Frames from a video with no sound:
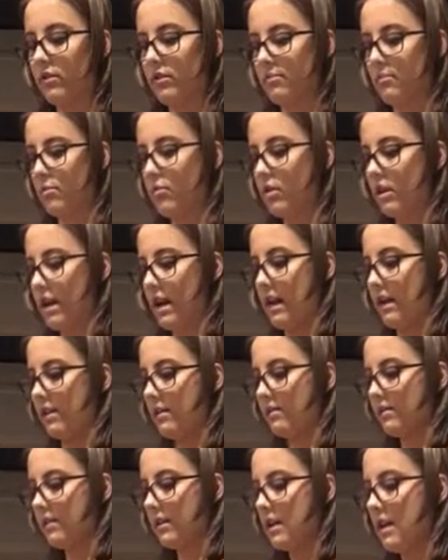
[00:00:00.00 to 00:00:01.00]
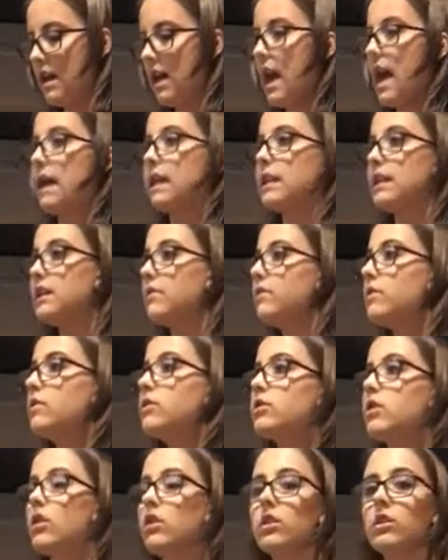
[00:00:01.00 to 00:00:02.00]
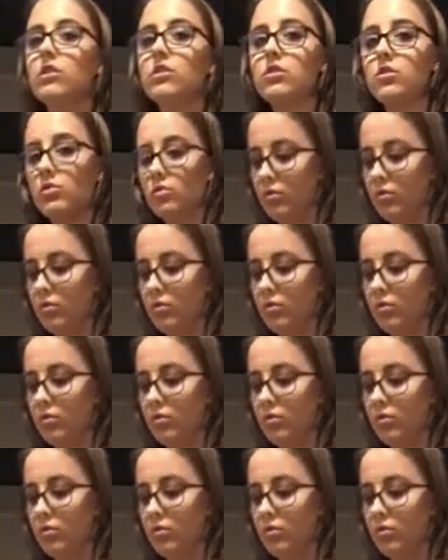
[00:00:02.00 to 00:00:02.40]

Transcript: in the morning, and even moving